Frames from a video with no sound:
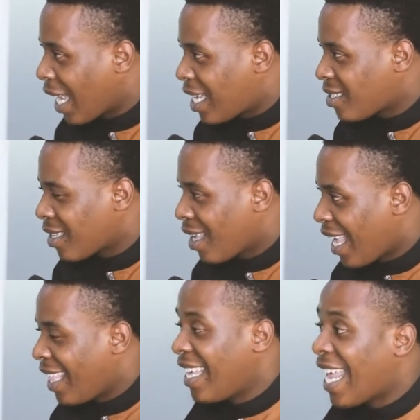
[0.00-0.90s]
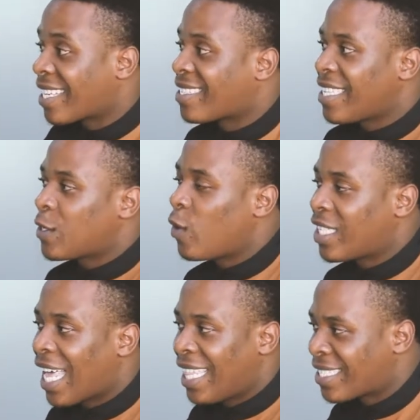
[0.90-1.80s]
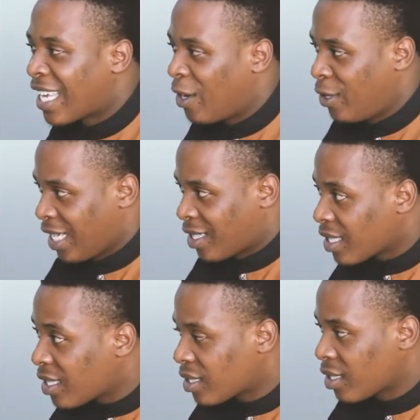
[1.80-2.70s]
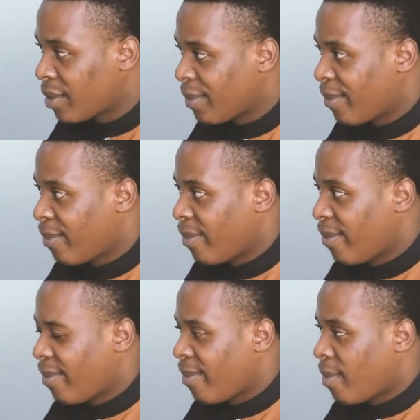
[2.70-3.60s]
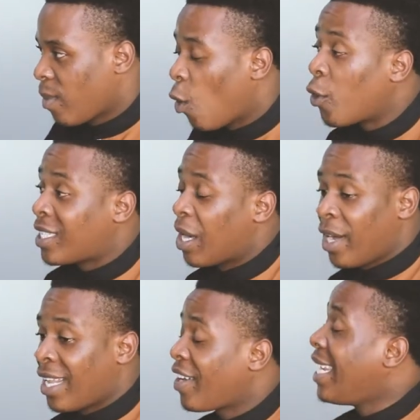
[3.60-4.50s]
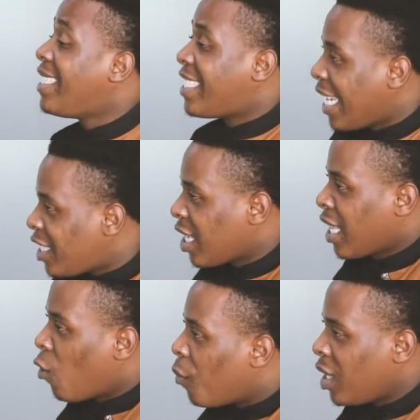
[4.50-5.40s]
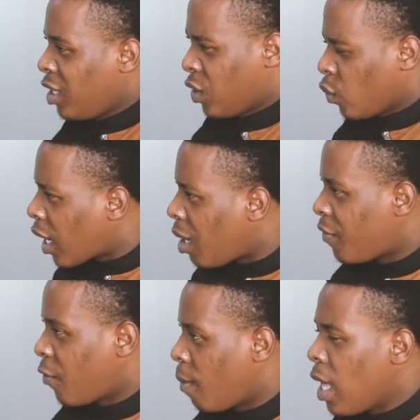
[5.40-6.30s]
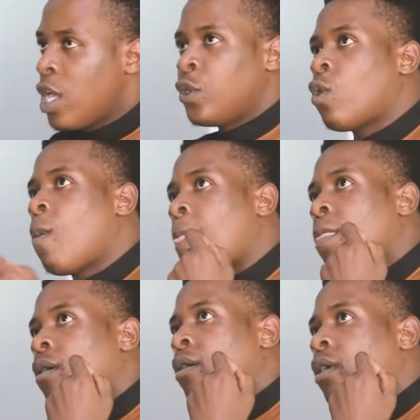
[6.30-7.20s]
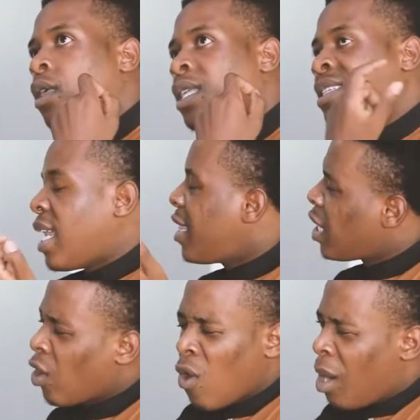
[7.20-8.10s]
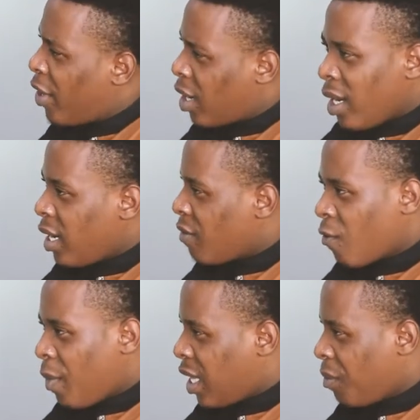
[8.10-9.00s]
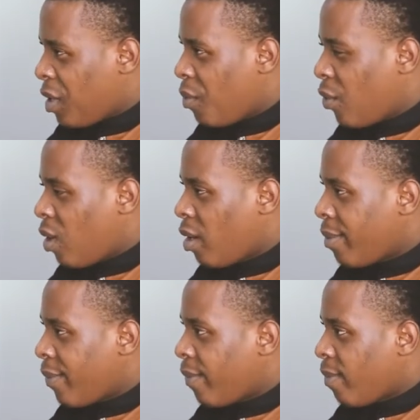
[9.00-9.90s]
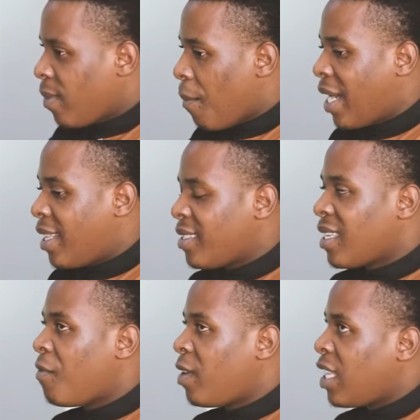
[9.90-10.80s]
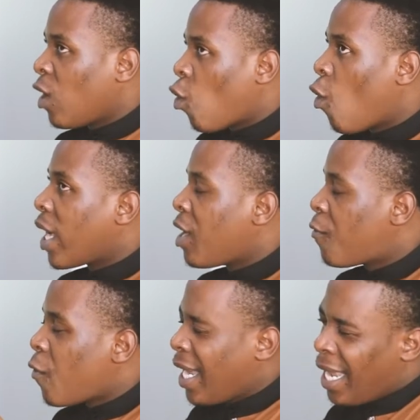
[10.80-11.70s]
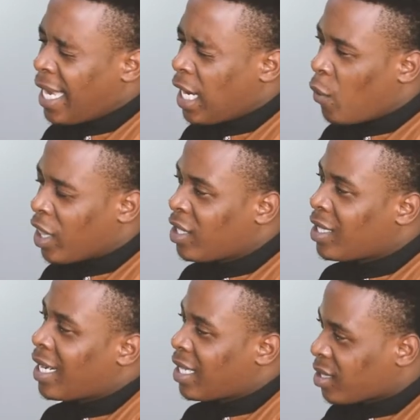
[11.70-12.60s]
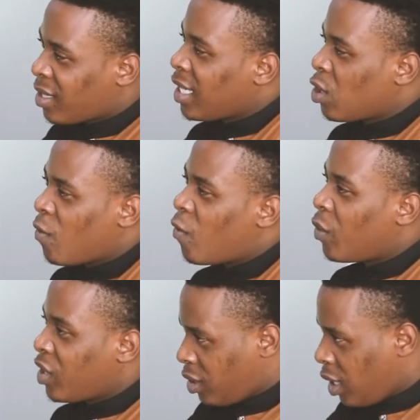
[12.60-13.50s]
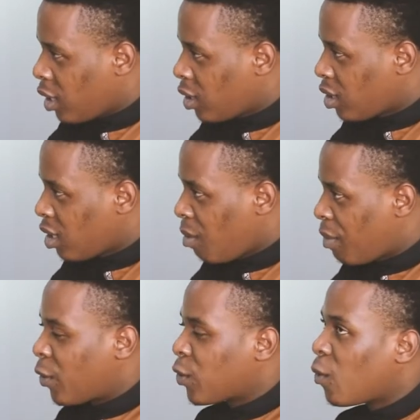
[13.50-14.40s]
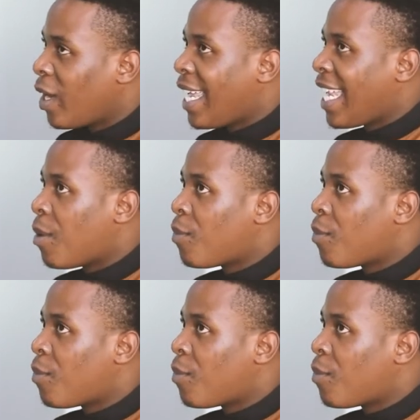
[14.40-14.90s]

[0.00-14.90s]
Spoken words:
class and then access what others cannot access? Or it's about really changing the communities we come from? So there's nothing wrong about learning from other people, but there is everything wrong if we learn without an understanding of where we stand, because we'll end